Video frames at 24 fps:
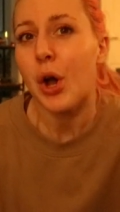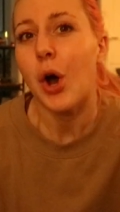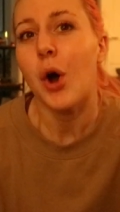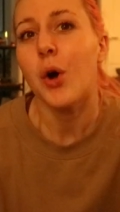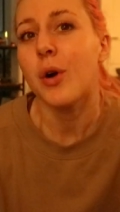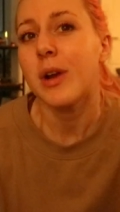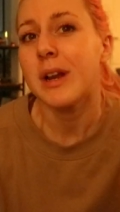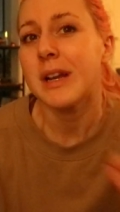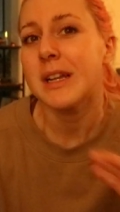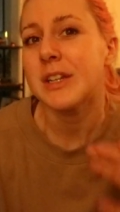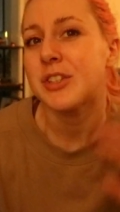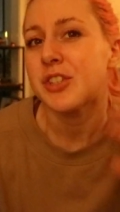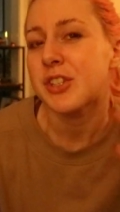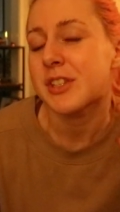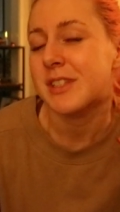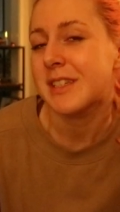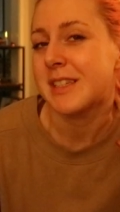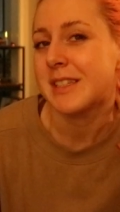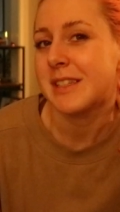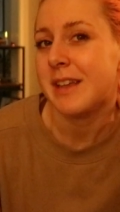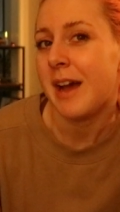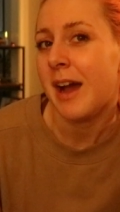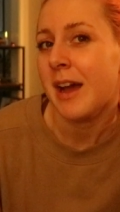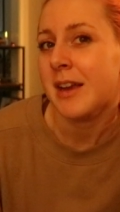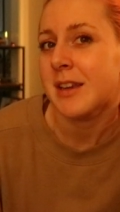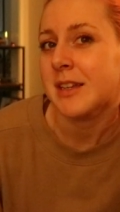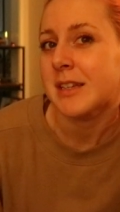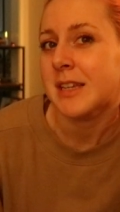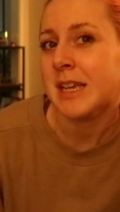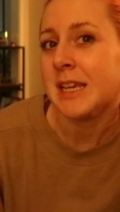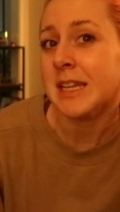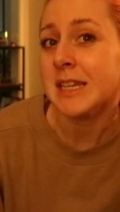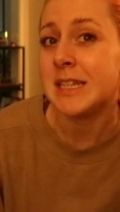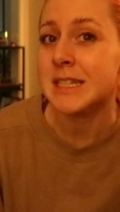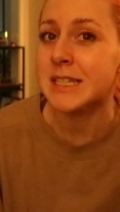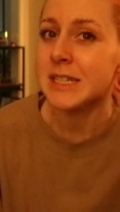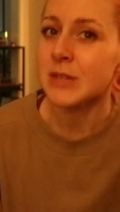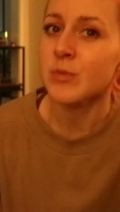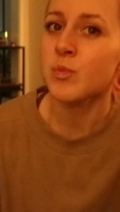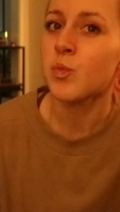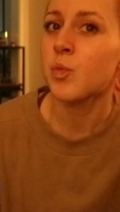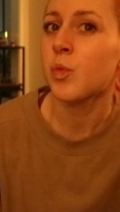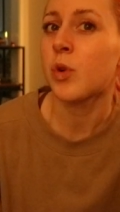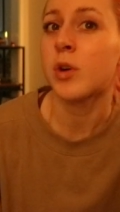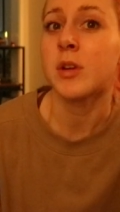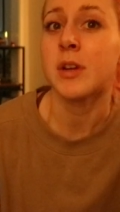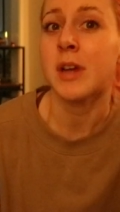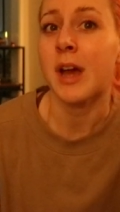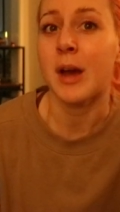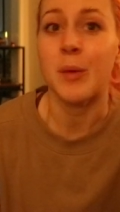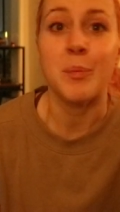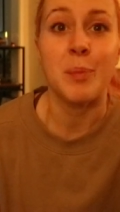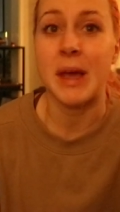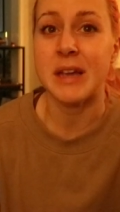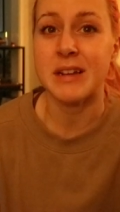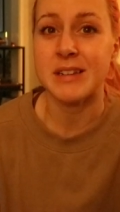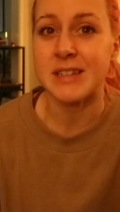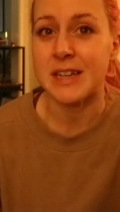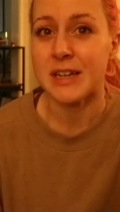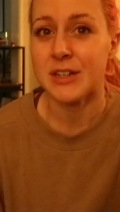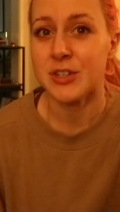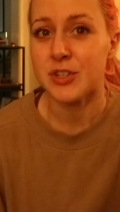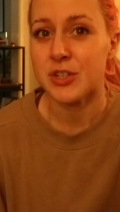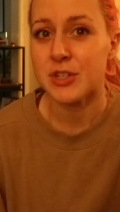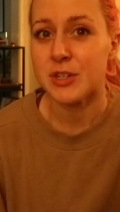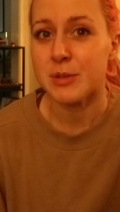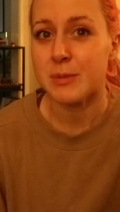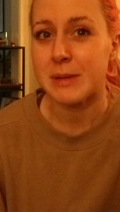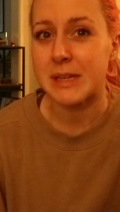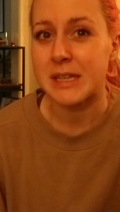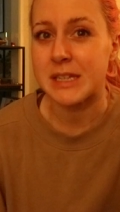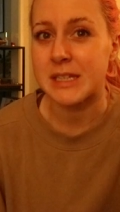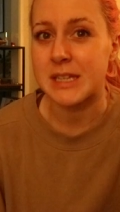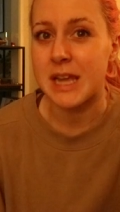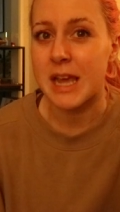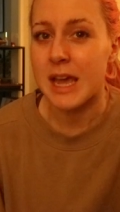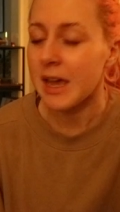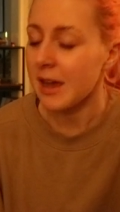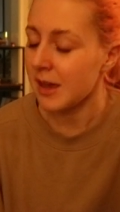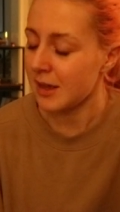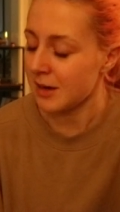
Oakley just decided he didn't want to pay attention to me today,